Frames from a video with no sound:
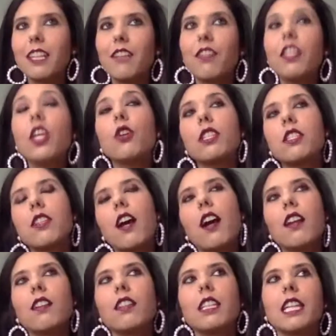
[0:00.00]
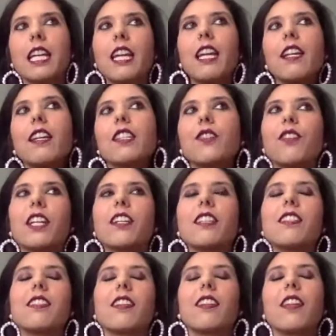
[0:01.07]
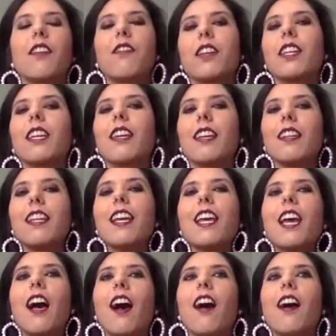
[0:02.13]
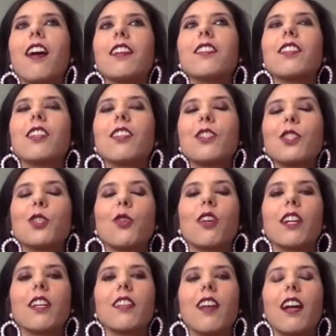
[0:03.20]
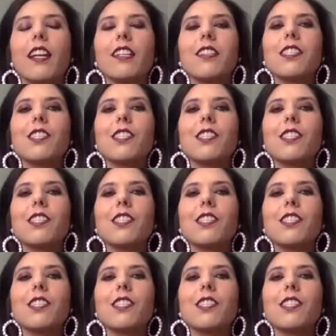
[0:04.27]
Even though it's not a lead, it's very significant to the storyline.